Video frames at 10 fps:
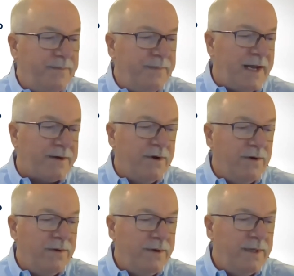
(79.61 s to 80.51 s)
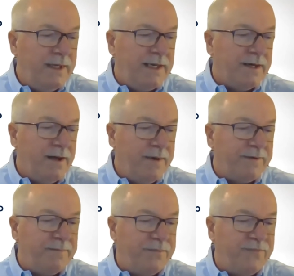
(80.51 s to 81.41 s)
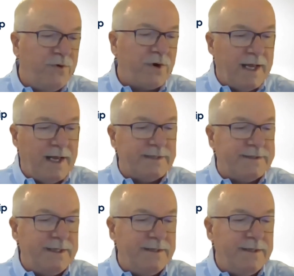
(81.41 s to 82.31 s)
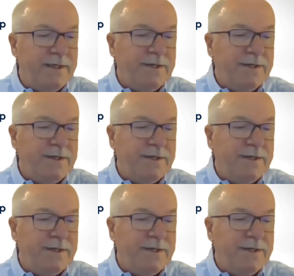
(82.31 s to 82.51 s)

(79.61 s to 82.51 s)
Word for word: macroeconomic forecasting